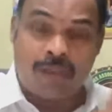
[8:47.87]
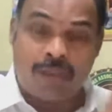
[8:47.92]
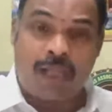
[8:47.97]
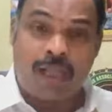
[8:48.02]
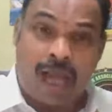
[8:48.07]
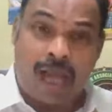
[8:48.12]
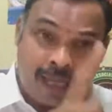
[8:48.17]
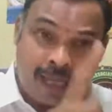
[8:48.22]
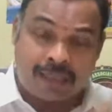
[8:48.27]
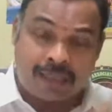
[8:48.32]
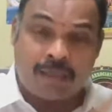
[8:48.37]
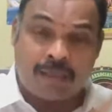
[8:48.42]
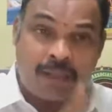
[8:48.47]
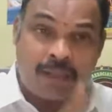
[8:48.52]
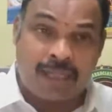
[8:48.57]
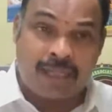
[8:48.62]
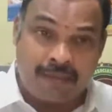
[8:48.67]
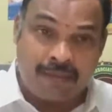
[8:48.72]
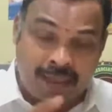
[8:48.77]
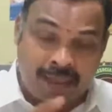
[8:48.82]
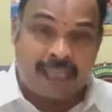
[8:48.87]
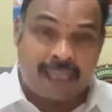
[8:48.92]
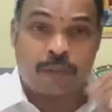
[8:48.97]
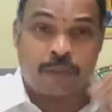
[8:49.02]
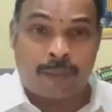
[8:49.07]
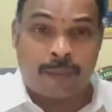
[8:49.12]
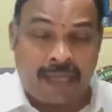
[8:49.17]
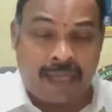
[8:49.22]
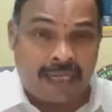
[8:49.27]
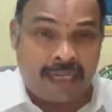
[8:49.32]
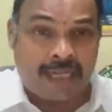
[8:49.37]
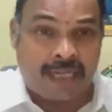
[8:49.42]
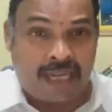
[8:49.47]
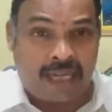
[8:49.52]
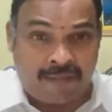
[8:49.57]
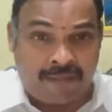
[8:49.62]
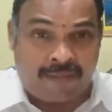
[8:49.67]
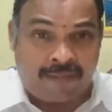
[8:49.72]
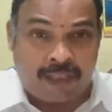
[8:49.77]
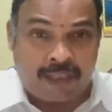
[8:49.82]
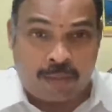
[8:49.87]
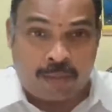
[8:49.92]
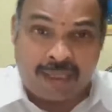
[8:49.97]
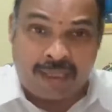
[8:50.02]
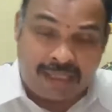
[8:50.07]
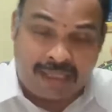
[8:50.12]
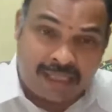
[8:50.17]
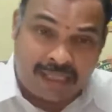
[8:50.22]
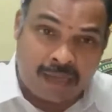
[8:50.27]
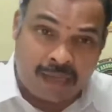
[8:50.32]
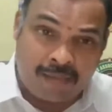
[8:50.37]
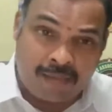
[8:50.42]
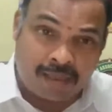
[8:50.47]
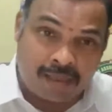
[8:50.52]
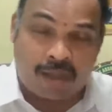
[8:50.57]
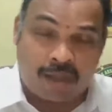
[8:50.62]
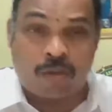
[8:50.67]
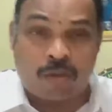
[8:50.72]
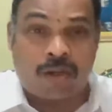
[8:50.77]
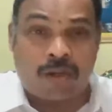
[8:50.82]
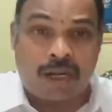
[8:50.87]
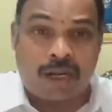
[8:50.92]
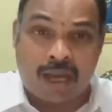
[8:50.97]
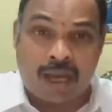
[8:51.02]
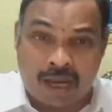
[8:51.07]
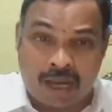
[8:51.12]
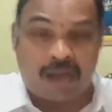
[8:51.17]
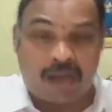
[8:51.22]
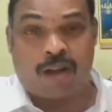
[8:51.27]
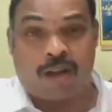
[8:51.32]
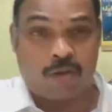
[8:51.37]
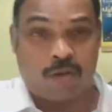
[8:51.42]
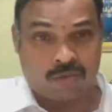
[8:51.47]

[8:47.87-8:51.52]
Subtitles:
Ask them to give an explanation difference between savings account and current account,